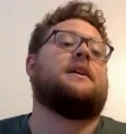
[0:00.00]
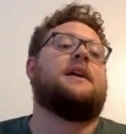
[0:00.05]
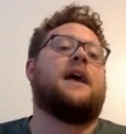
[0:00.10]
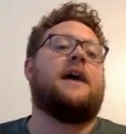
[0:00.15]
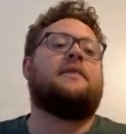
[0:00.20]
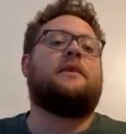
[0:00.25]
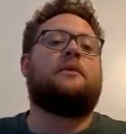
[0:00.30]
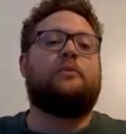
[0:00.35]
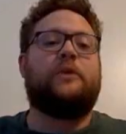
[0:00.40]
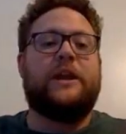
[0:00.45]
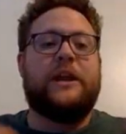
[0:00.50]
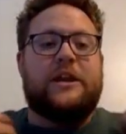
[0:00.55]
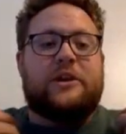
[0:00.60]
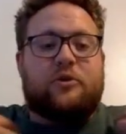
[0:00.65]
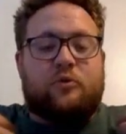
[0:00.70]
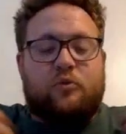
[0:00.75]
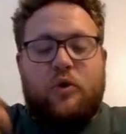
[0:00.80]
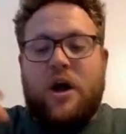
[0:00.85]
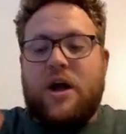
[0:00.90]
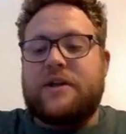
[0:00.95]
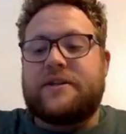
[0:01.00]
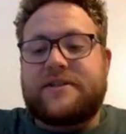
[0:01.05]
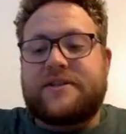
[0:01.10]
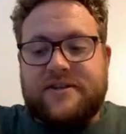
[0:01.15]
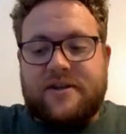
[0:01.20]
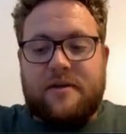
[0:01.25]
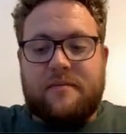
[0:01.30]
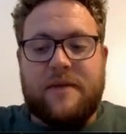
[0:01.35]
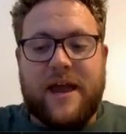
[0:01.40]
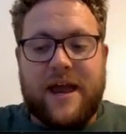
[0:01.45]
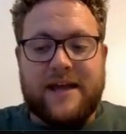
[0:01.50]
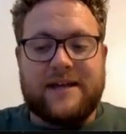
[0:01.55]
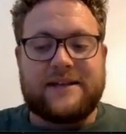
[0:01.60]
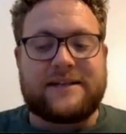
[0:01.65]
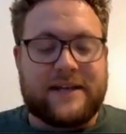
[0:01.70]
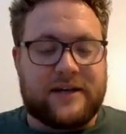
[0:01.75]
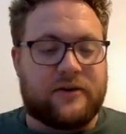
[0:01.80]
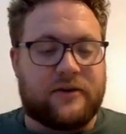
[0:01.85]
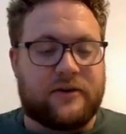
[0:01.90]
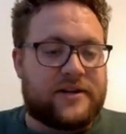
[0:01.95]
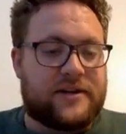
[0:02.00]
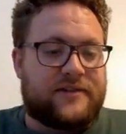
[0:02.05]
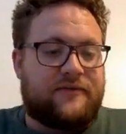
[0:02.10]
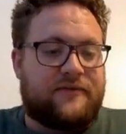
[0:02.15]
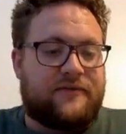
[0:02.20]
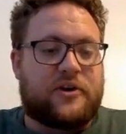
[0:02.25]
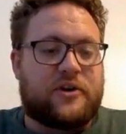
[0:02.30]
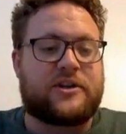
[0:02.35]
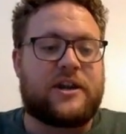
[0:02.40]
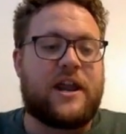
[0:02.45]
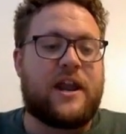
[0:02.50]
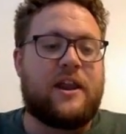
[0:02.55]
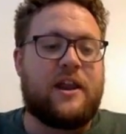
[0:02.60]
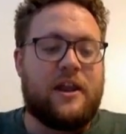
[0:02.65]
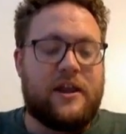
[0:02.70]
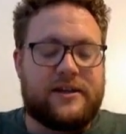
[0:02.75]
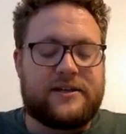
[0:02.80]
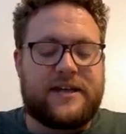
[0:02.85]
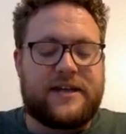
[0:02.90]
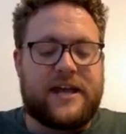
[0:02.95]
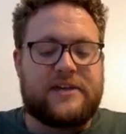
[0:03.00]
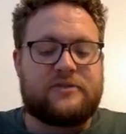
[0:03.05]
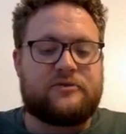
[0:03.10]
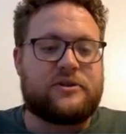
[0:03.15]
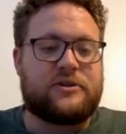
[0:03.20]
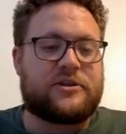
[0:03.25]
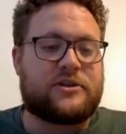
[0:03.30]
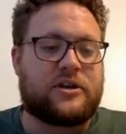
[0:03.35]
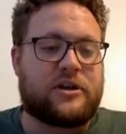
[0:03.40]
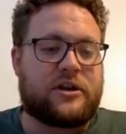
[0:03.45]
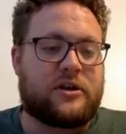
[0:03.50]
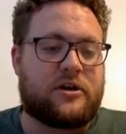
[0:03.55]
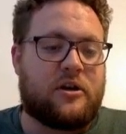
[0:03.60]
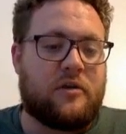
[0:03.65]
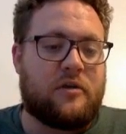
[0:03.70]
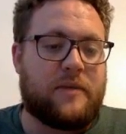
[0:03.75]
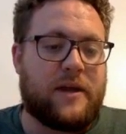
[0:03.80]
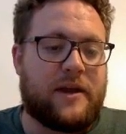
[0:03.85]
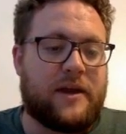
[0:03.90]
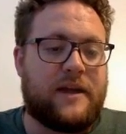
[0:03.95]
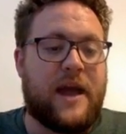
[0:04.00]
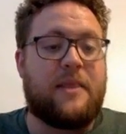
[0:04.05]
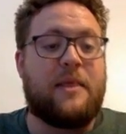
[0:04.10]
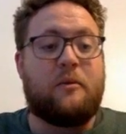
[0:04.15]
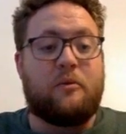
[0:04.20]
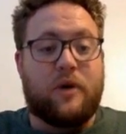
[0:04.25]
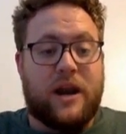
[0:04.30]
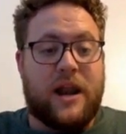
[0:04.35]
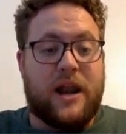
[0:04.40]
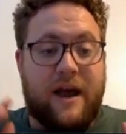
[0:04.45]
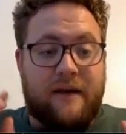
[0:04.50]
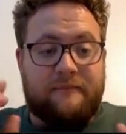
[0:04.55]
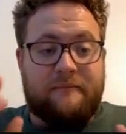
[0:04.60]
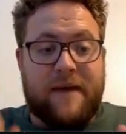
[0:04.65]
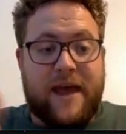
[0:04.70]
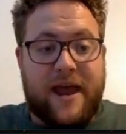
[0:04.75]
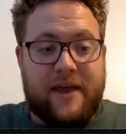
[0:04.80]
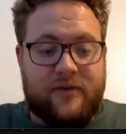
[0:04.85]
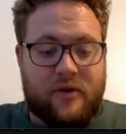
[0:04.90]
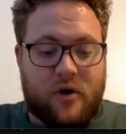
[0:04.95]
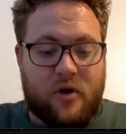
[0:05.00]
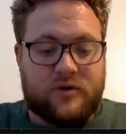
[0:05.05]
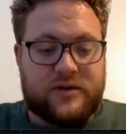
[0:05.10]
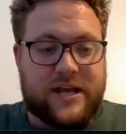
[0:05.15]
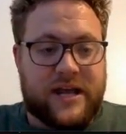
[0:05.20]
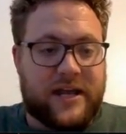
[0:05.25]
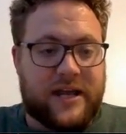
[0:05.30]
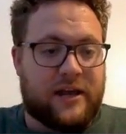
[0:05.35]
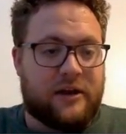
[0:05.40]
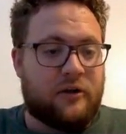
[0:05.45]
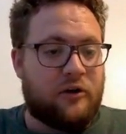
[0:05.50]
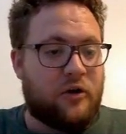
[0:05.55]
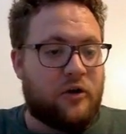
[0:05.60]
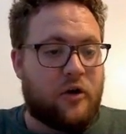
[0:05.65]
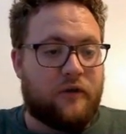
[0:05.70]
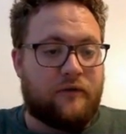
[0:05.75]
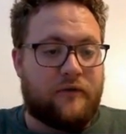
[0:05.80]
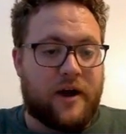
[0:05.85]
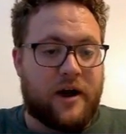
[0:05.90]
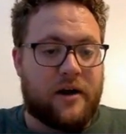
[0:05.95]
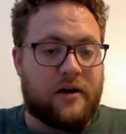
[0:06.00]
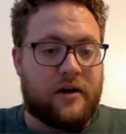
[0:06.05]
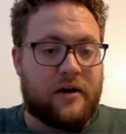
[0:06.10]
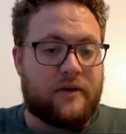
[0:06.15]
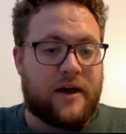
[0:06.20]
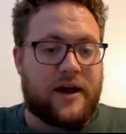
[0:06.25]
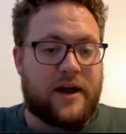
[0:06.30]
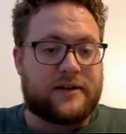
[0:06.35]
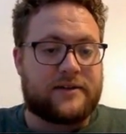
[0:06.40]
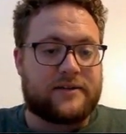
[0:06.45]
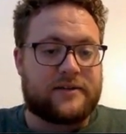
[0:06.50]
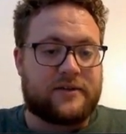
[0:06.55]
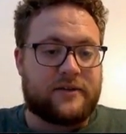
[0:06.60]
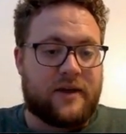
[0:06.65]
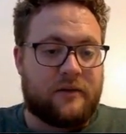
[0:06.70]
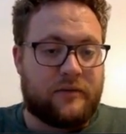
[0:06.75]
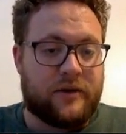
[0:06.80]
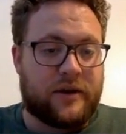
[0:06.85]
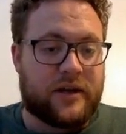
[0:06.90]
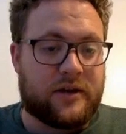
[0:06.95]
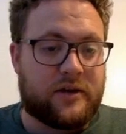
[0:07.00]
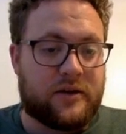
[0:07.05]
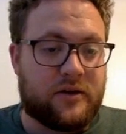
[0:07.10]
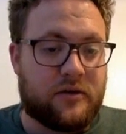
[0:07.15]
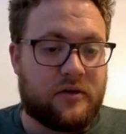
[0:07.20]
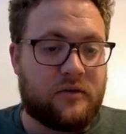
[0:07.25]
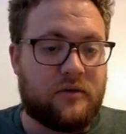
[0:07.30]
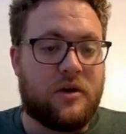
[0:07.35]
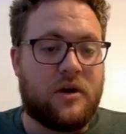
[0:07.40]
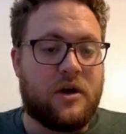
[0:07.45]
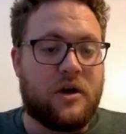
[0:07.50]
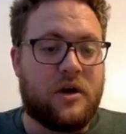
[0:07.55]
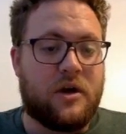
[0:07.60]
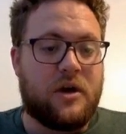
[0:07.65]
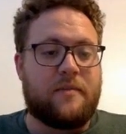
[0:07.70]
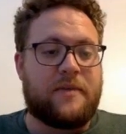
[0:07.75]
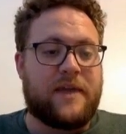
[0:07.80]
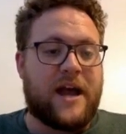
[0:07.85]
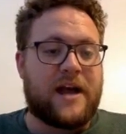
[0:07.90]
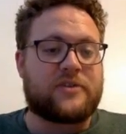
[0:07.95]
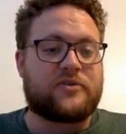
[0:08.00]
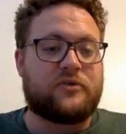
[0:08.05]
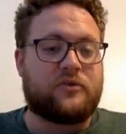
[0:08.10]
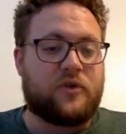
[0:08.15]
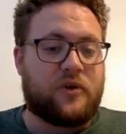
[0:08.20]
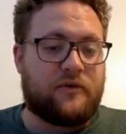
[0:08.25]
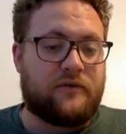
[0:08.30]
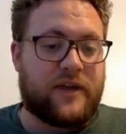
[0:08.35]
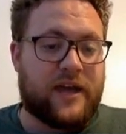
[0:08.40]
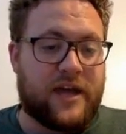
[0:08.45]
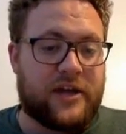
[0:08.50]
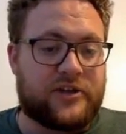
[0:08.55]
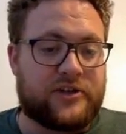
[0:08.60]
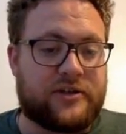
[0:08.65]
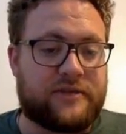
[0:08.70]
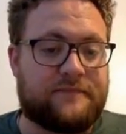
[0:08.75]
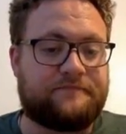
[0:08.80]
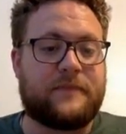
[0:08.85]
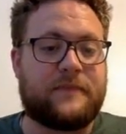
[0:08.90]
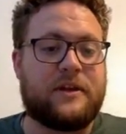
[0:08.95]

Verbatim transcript: And then we need to run some asynchronous function. And in this case, we're just going to call main. And then we're going to have main, though, take in our notifier, right? So that we can do um, the actual notification.